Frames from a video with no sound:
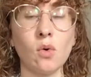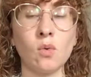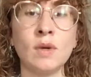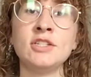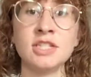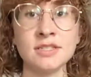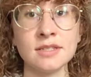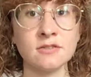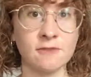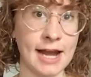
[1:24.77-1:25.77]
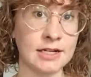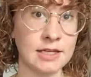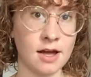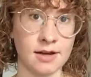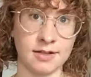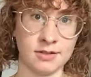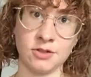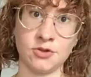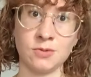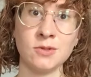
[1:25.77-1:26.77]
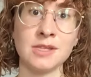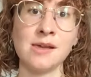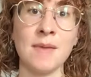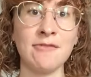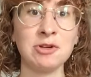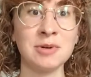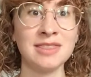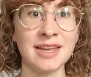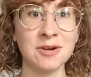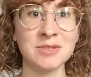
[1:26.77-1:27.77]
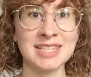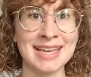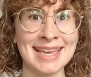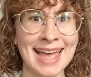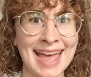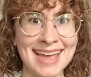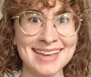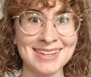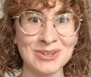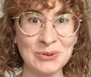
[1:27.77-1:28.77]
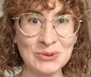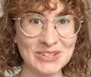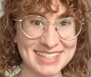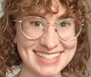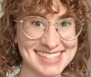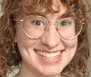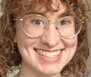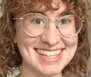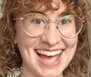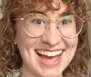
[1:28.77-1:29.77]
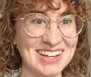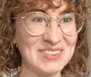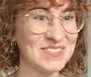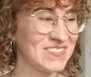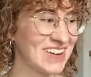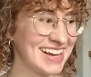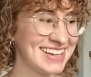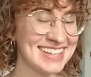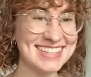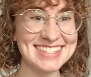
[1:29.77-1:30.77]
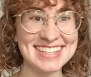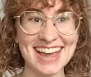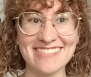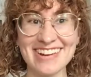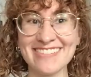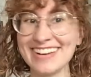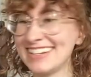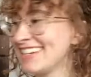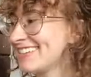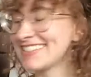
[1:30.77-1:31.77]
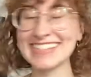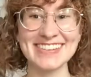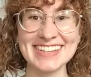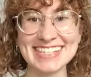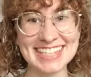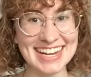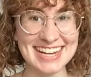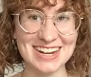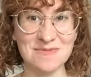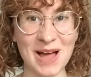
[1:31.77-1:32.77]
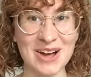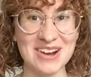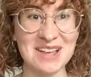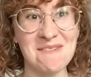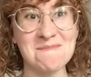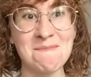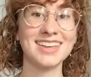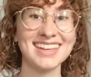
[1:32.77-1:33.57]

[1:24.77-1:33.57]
When Jesus finally got into Jerusalem, everyone there was like, hey, who is this guy? Why is everyone here so excited about him?